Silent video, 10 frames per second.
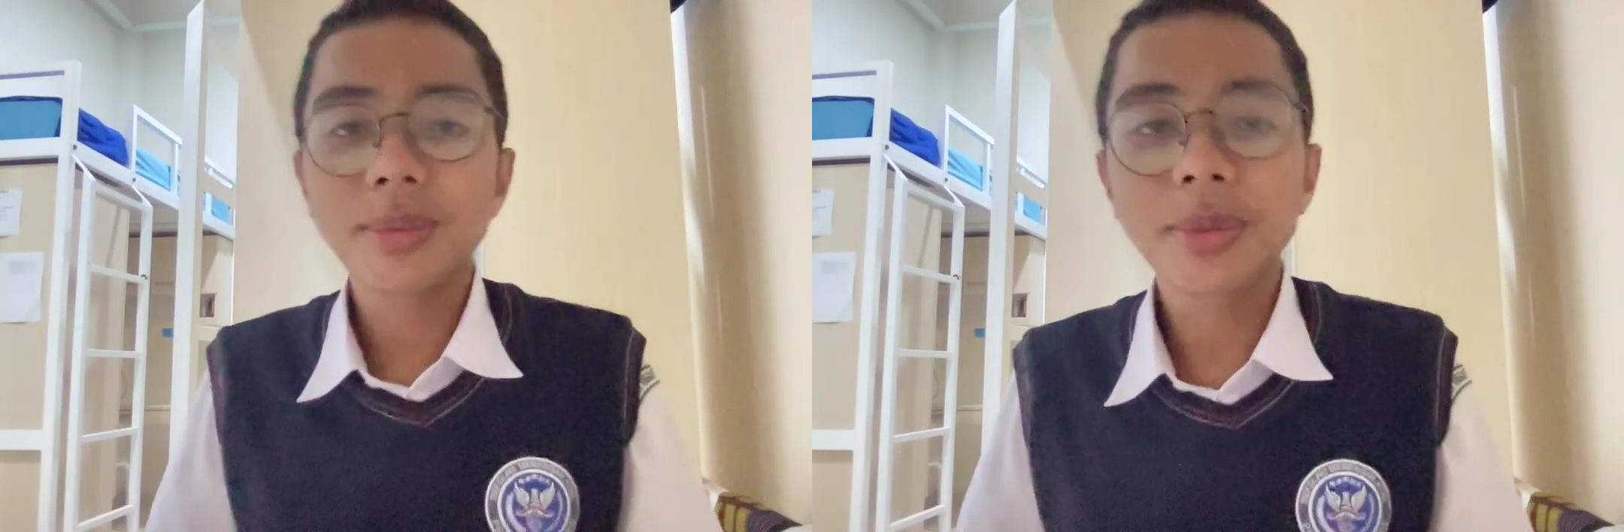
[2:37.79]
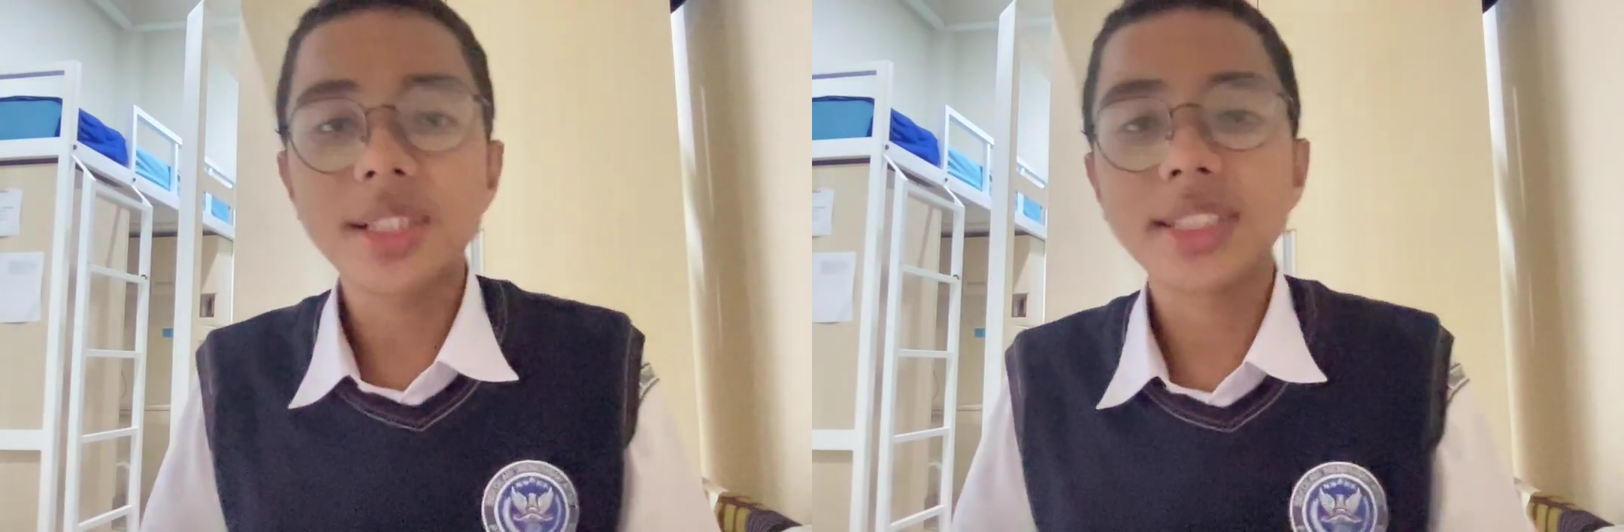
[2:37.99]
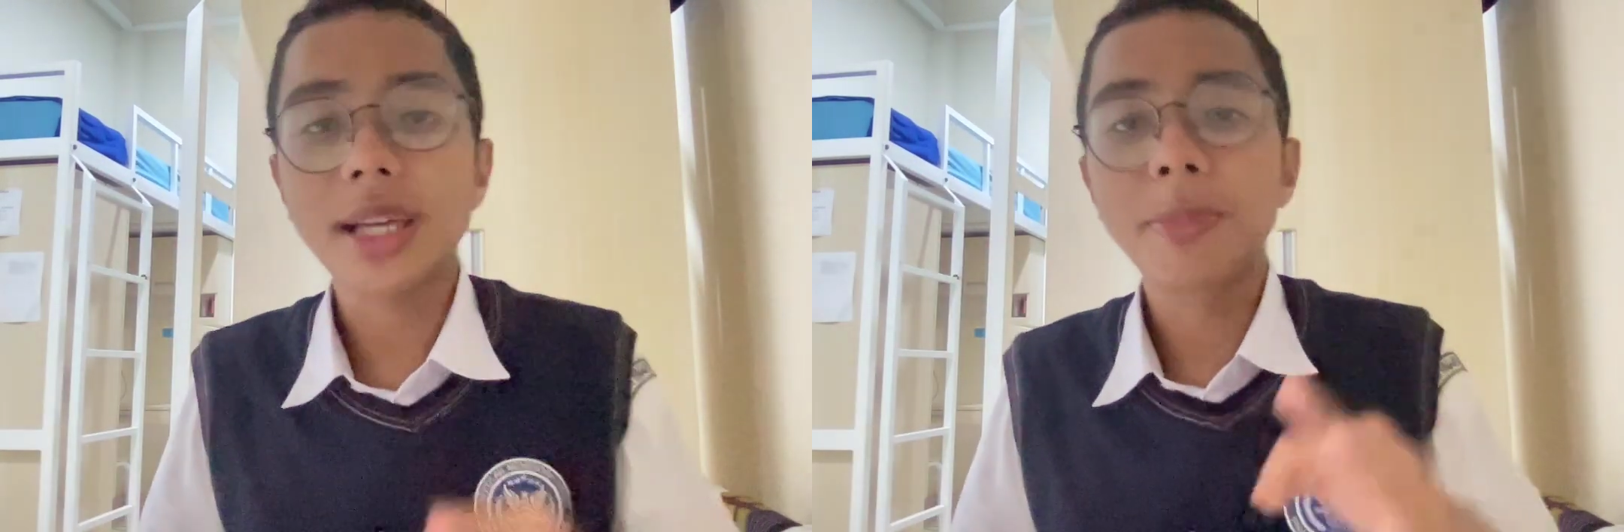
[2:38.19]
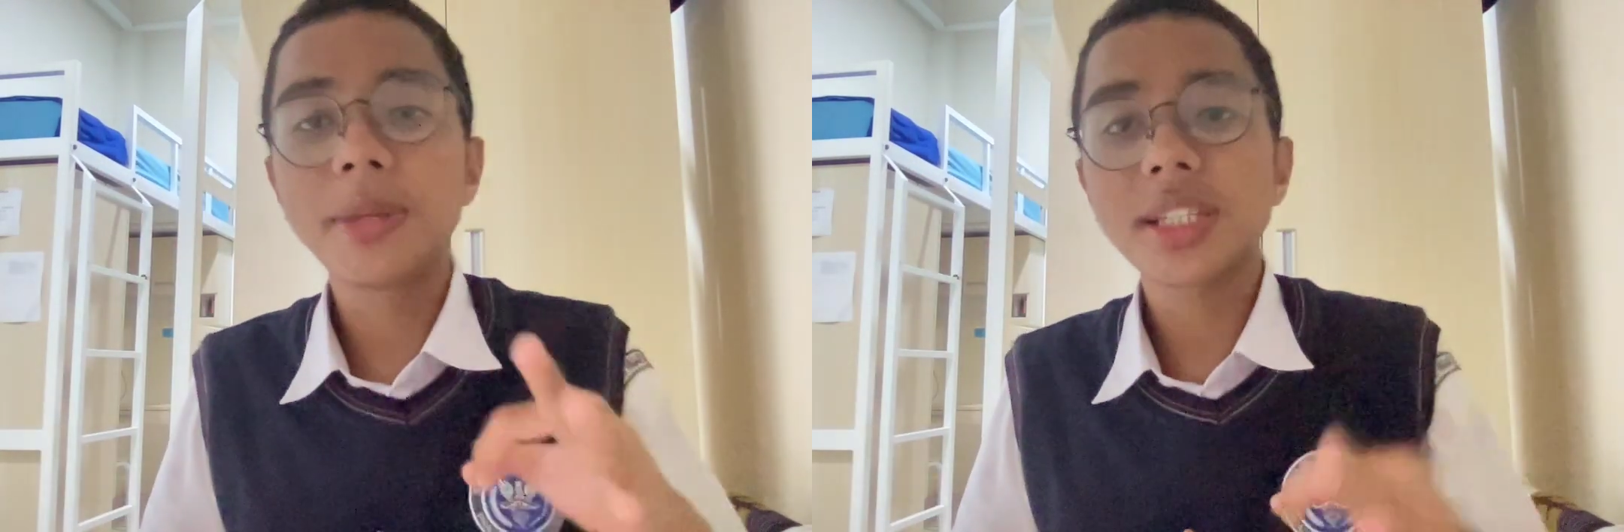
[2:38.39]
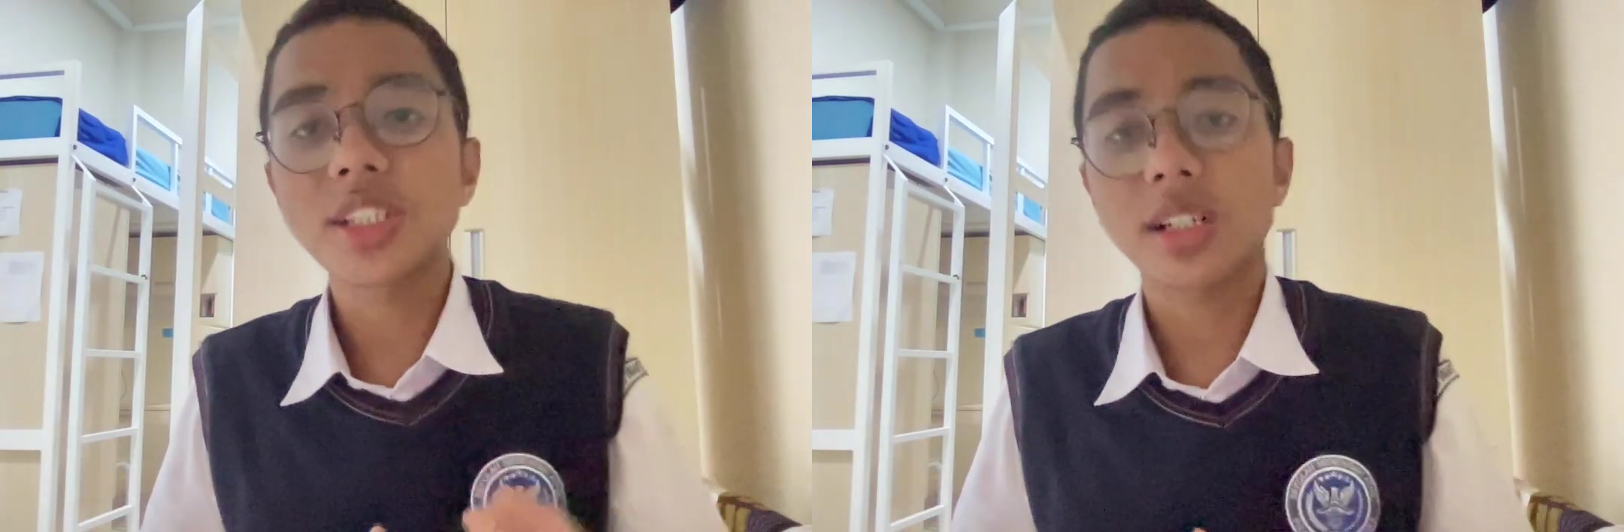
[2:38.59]
brings a
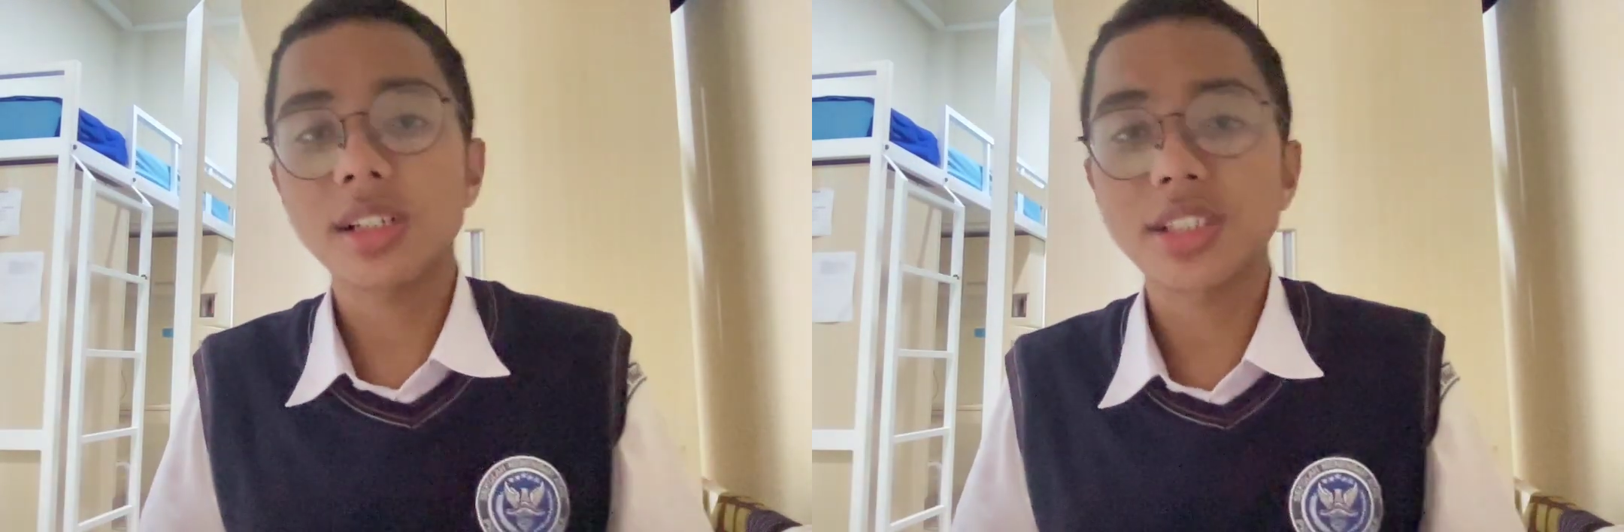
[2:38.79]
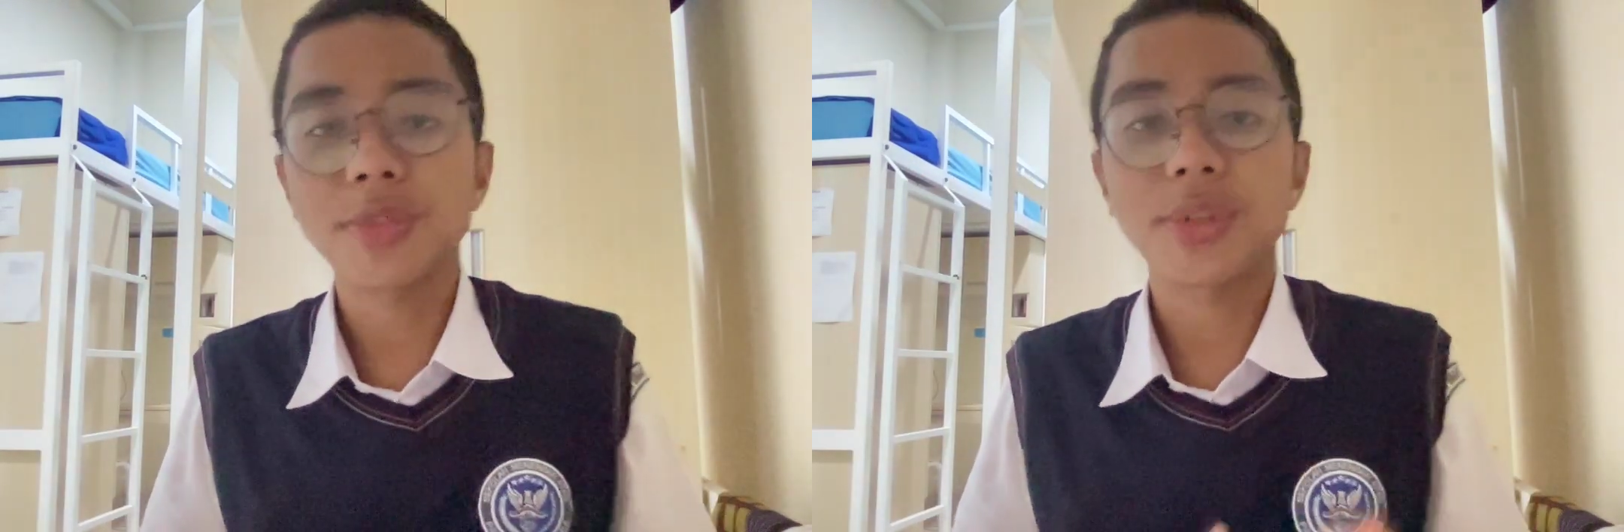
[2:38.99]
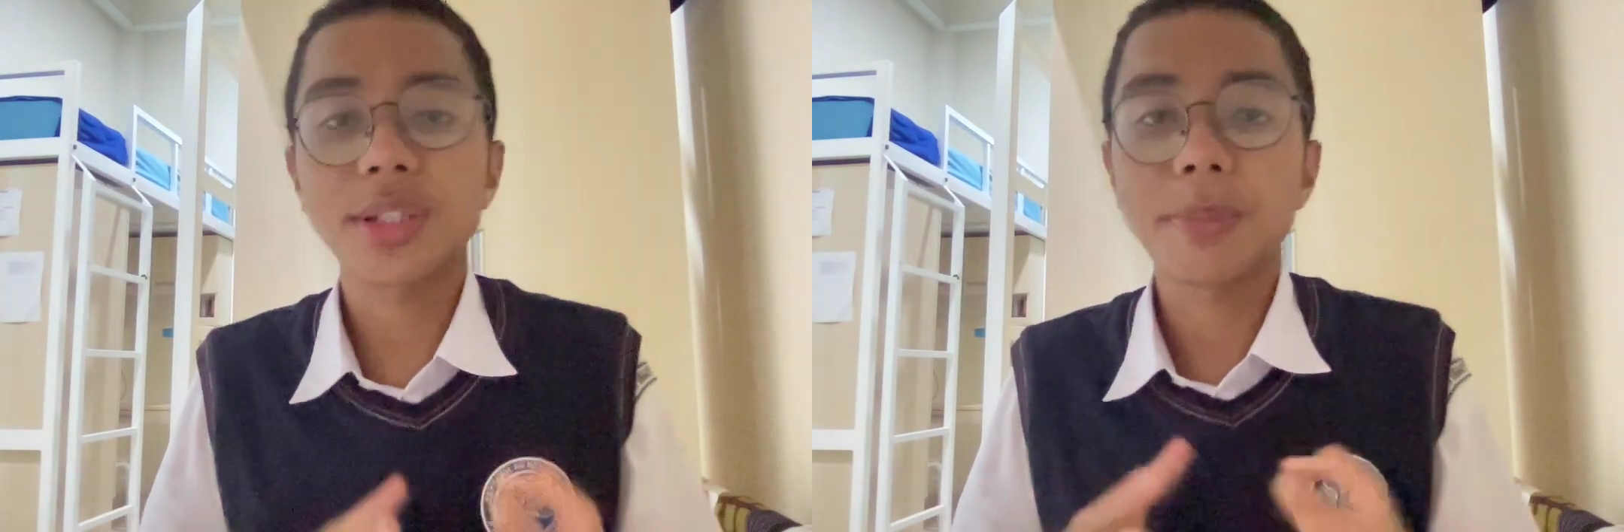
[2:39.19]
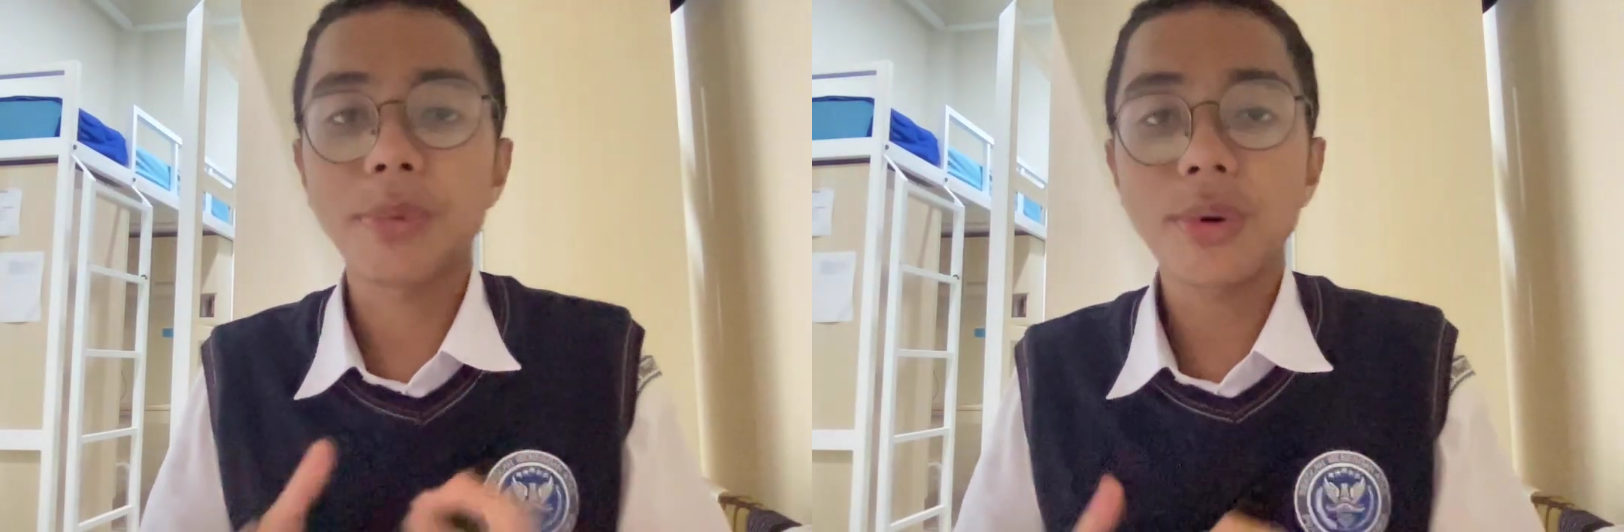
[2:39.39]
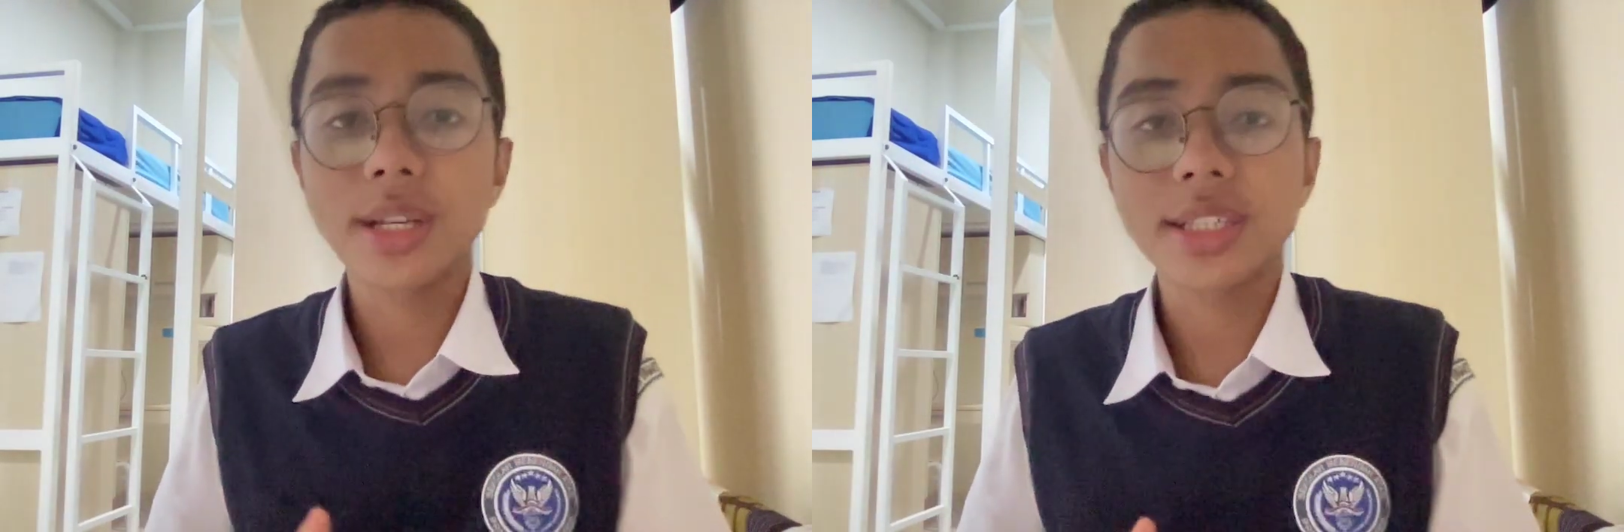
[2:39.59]
big challenge for the
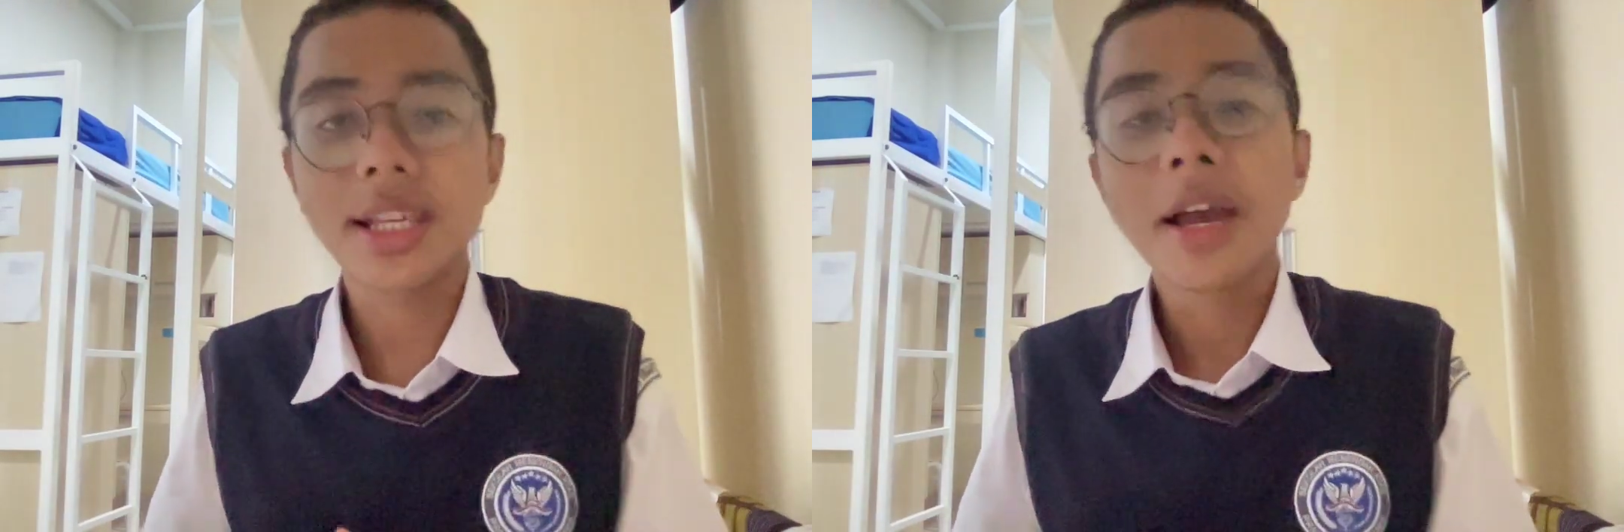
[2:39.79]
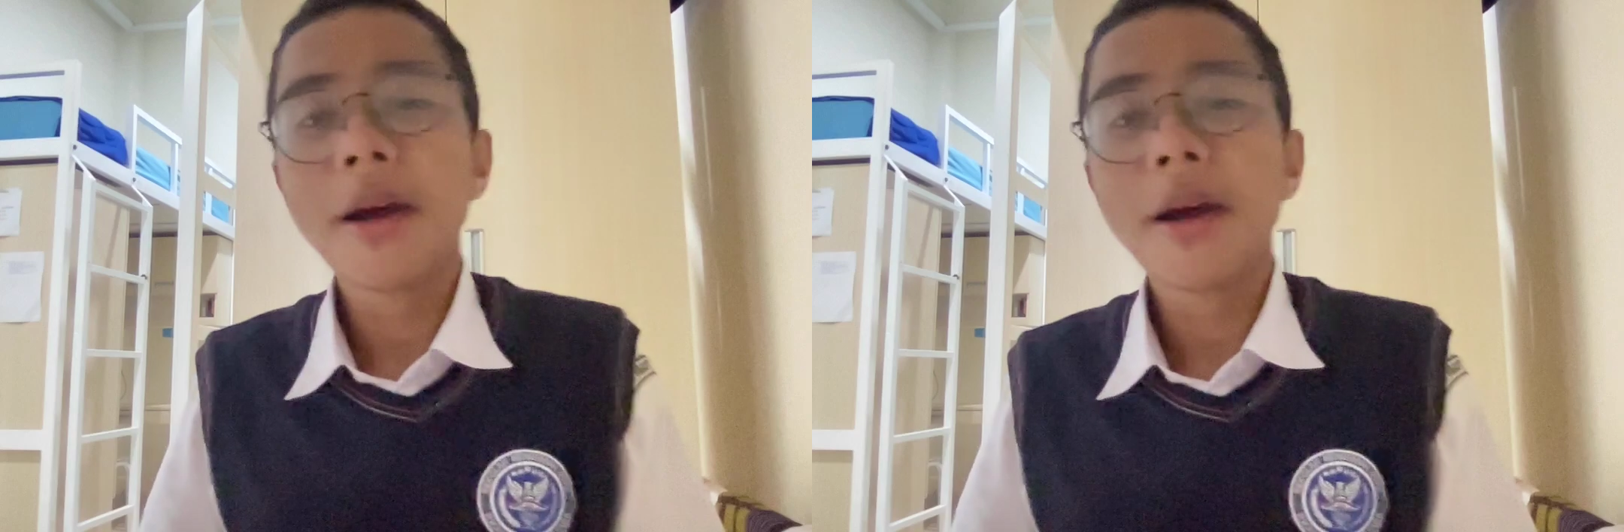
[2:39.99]
boys